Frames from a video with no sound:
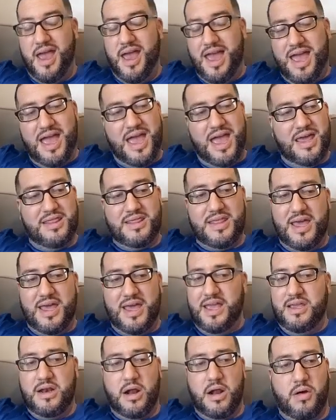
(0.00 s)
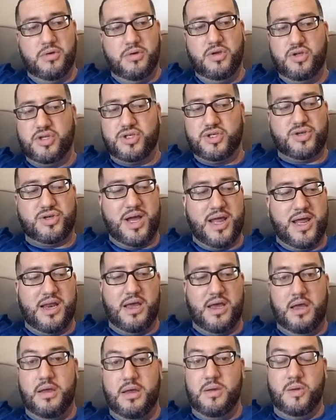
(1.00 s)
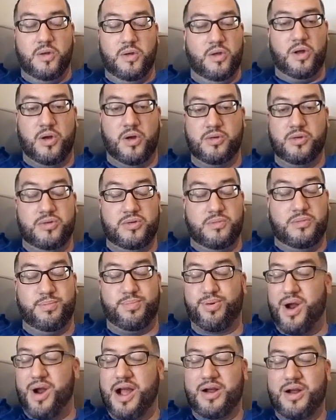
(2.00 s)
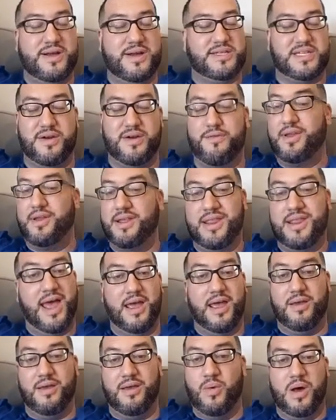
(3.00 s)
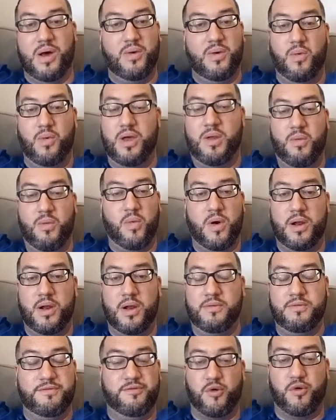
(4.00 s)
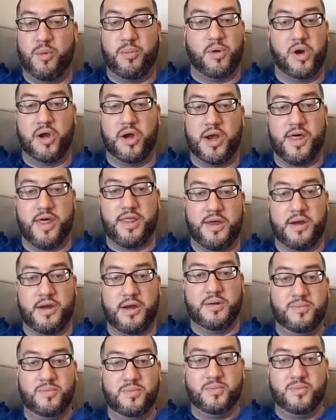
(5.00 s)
And you know, you just try to, you know, progress every day in one form or another.